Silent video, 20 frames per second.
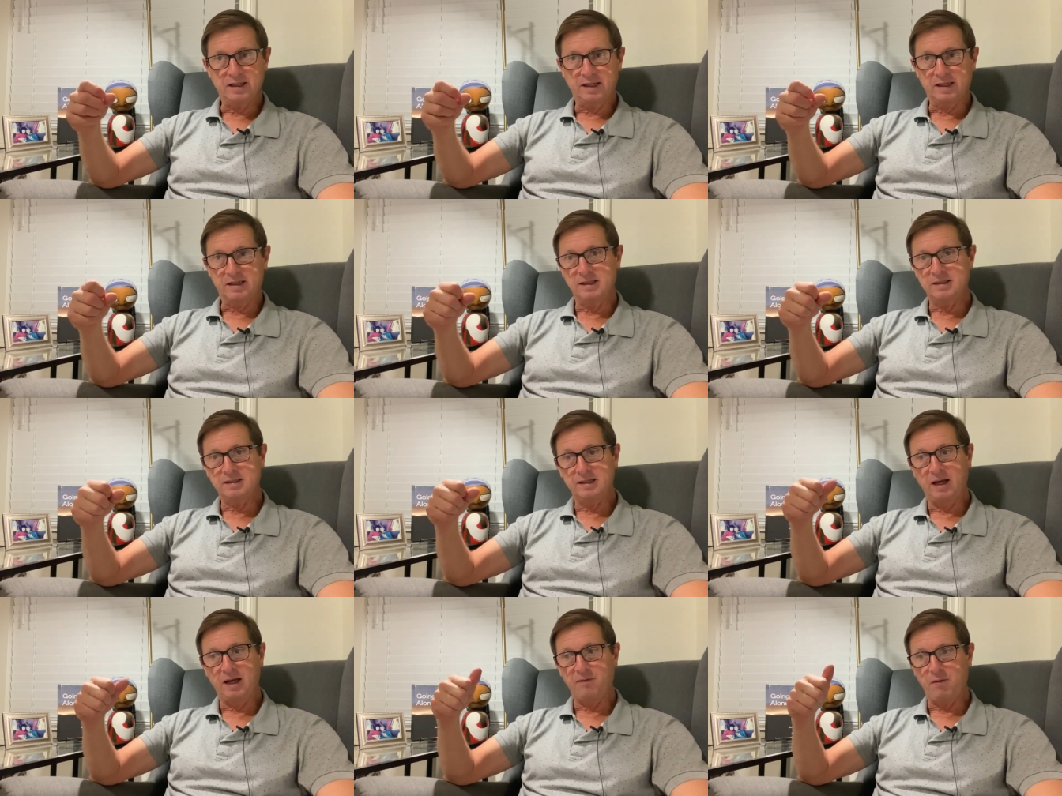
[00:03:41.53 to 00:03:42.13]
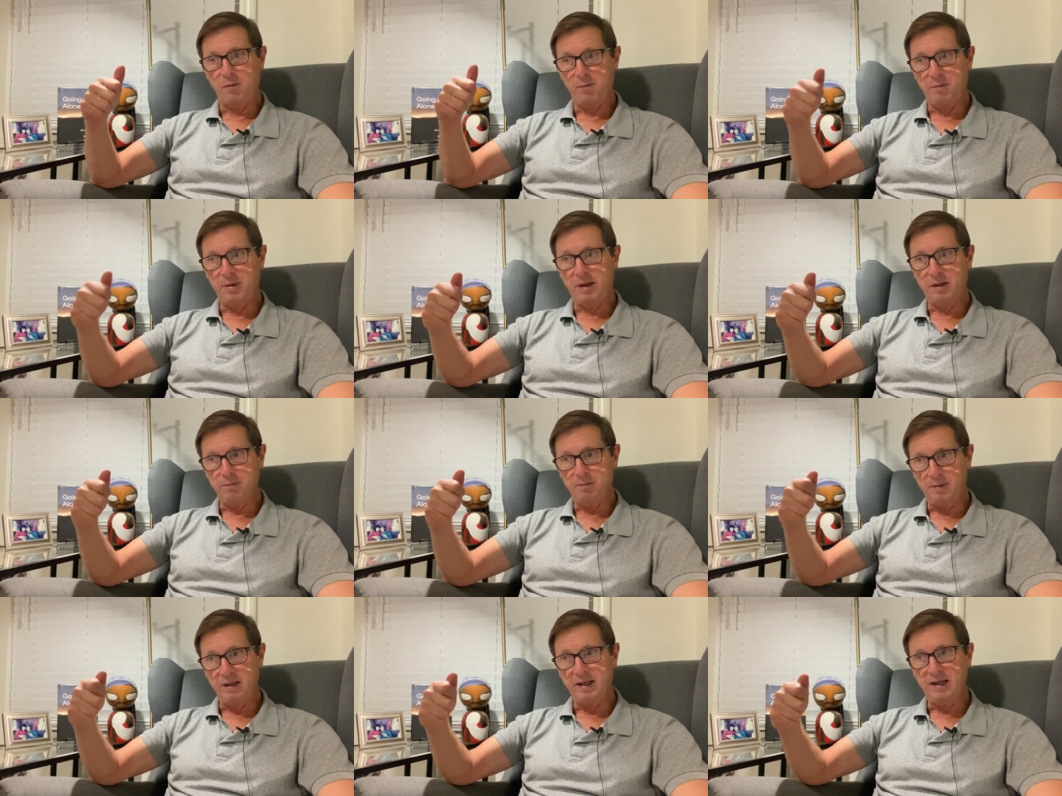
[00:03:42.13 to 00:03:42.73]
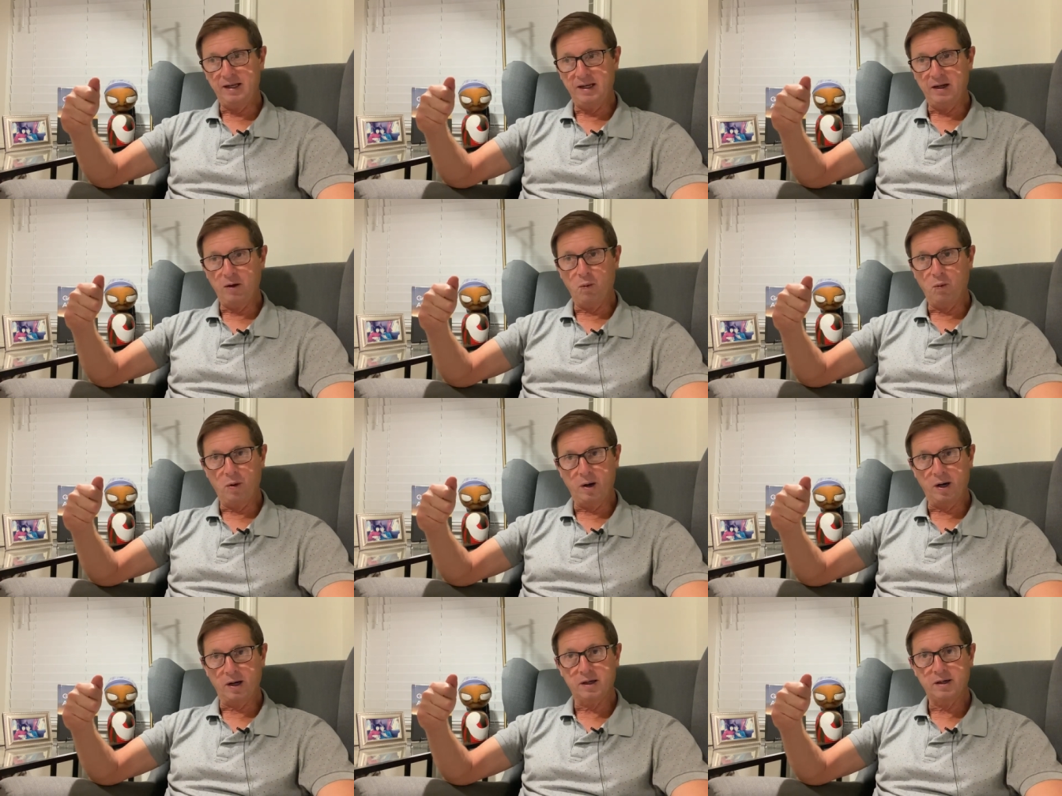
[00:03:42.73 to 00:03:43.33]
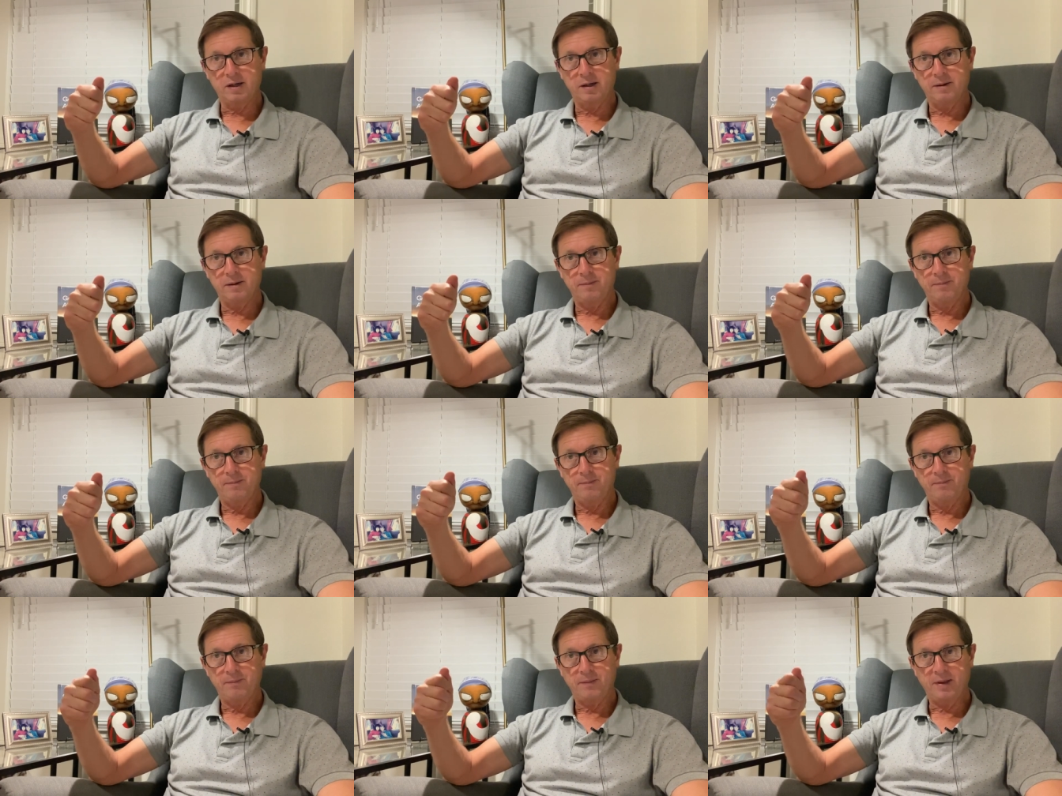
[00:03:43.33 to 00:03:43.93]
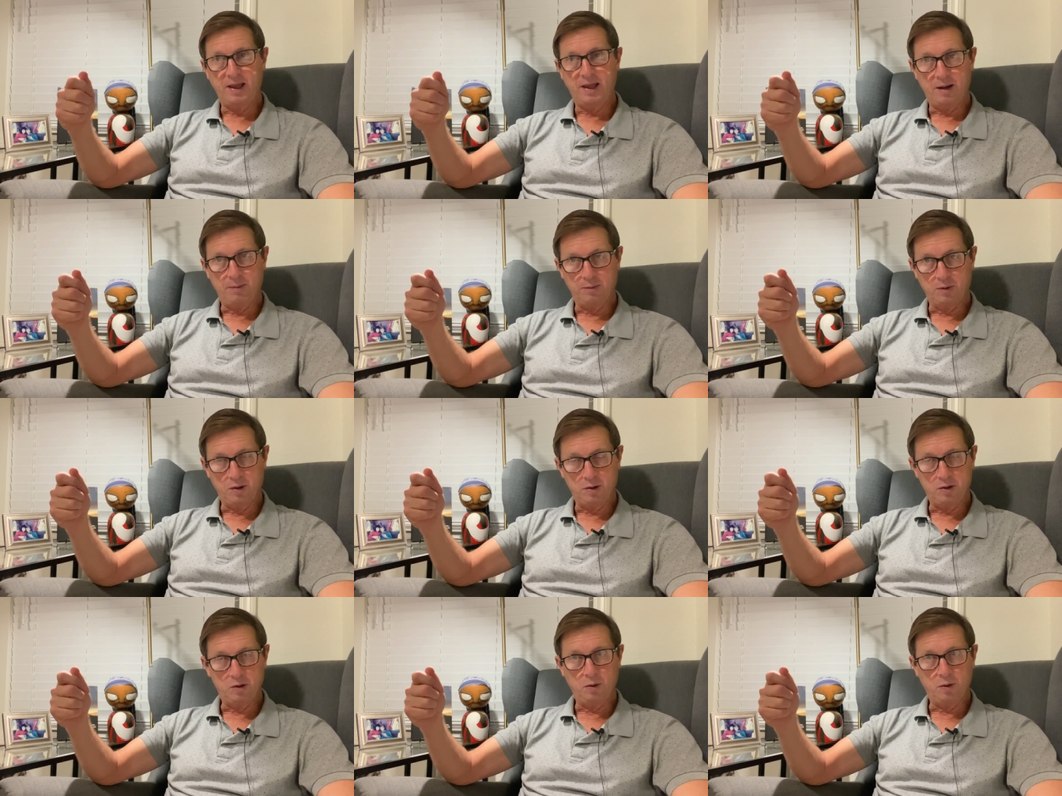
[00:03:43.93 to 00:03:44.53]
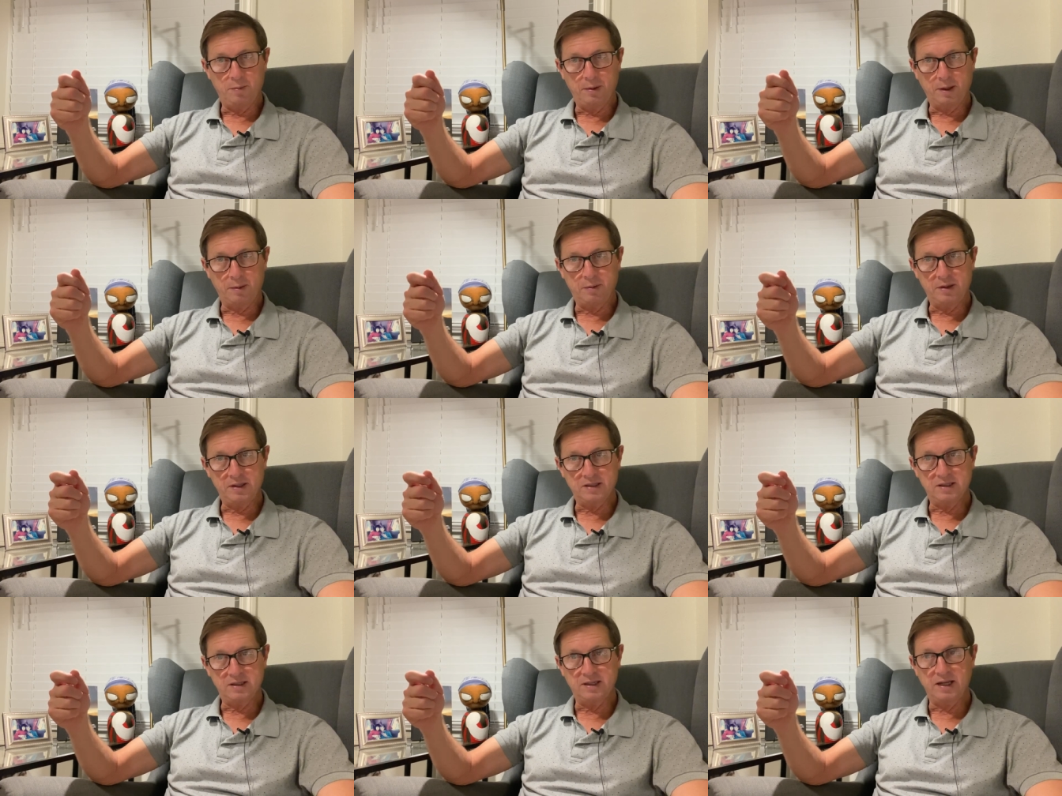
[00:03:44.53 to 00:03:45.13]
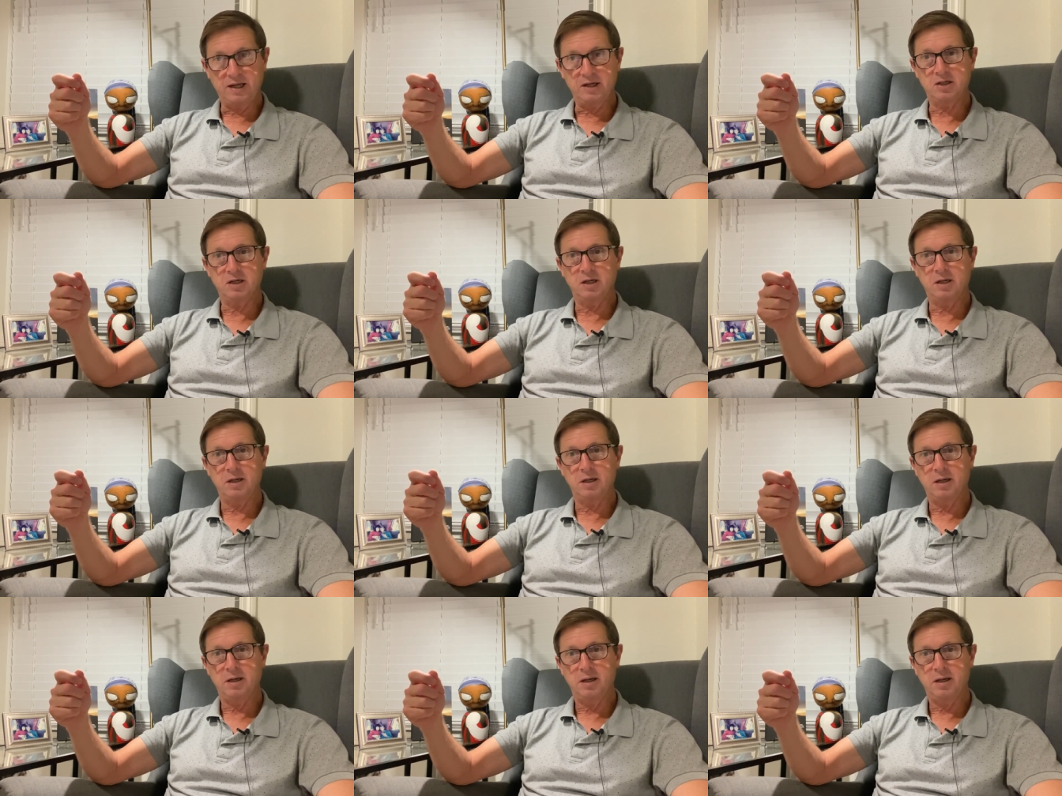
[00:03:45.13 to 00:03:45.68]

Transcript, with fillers: Like let's say I have a big meeting at work and I'm going to do a big presentation.